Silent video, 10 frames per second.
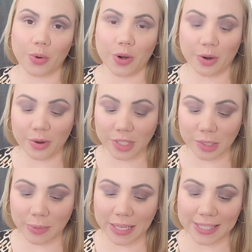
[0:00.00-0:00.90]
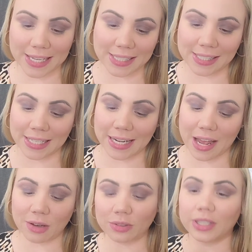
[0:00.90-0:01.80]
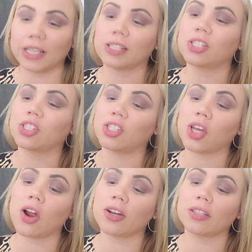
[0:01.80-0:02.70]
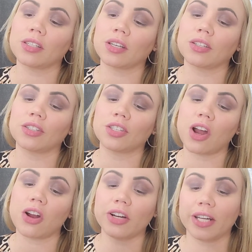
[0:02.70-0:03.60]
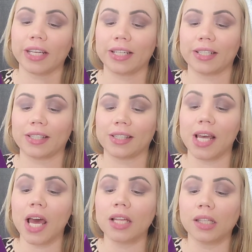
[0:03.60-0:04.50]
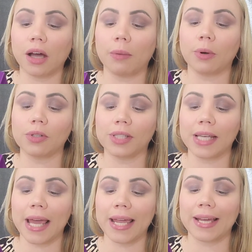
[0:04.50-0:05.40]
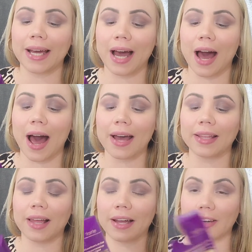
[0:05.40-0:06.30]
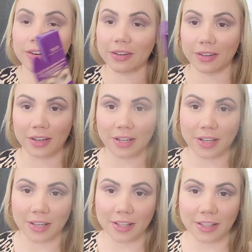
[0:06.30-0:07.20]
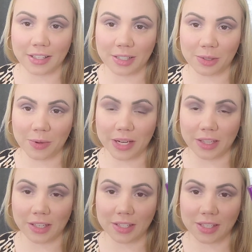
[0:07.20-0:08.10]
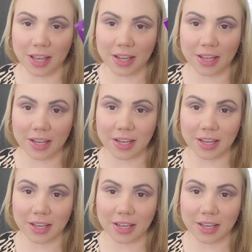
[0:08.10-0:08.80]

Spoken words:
we're going to be testing out this Tarte Tarteist Double Take eyeliner. This is what it looks like.